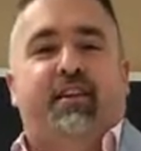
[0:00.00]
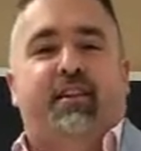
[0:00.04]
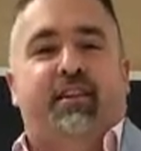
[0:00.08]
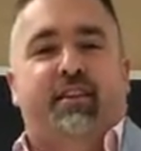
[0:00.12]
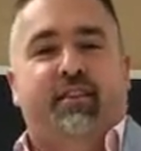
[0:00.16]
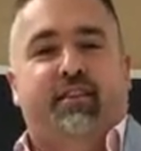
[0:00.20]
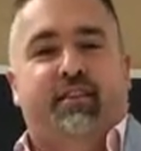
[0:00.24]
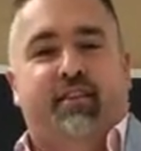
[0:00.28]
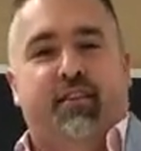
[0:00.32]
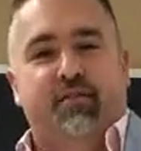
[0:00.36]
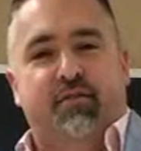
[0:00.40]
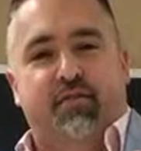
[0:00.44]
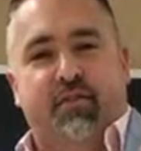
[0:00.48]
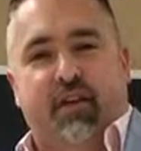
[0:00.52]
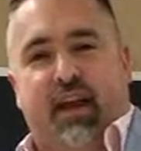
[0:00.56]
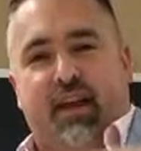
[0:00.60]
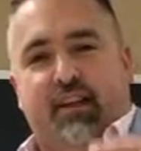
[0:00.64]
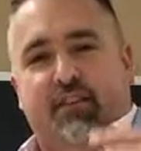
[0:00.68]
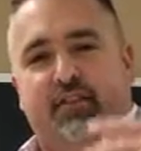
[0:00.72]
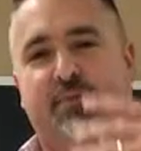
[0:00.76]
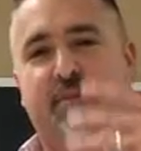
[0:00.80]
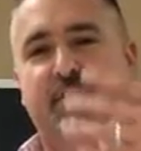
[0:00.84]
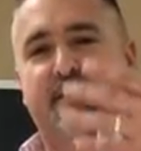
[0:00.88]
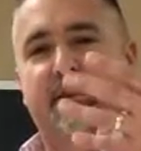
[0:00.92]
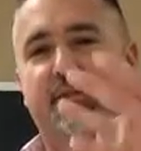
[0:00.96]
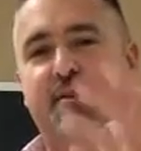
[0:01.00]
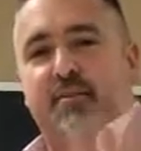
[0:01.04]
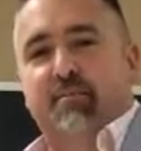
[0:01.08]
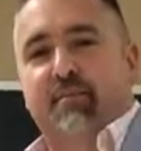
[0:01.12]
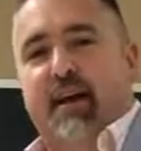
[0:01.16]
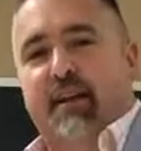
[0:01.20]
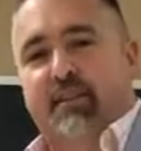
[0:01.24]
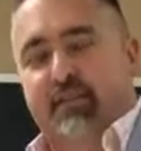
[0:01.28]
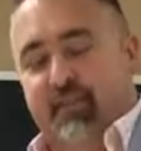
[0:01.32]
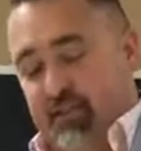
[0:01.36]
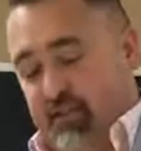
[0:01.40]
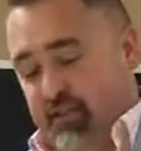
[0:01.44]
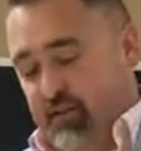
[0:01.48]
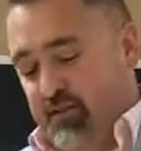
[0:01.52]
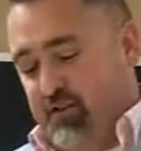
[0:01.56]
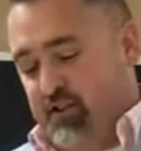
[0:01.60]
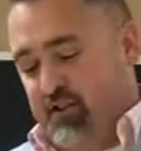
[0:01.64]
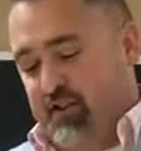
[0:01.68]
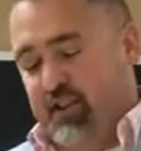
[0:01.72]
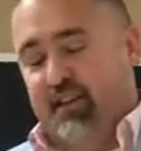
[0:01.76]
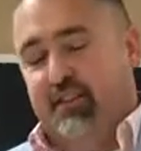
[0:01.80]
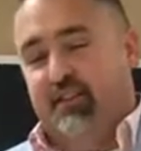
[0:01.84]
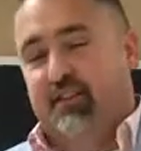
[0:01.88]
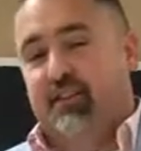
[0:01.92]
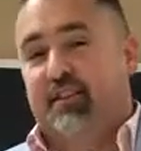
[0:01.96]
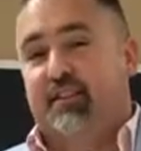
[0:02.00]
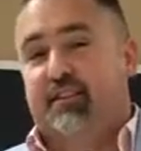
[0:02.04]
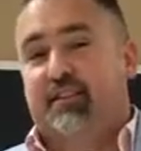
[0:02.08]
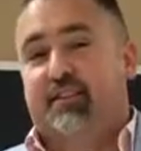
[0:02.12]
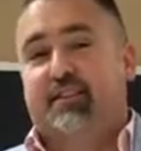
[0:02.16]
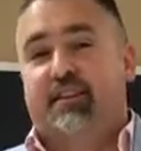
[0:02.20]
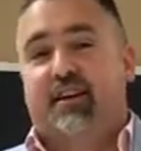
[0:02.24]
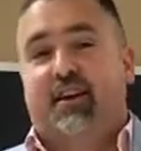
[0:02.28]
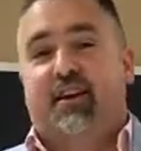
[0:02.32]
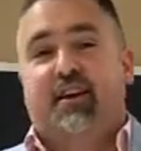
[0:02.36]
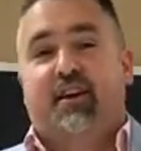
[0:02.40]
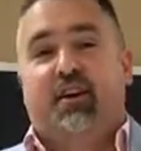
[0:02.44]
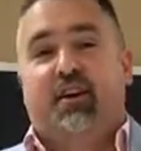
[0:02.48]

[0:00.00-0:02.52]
this advancement of the message of Jesus,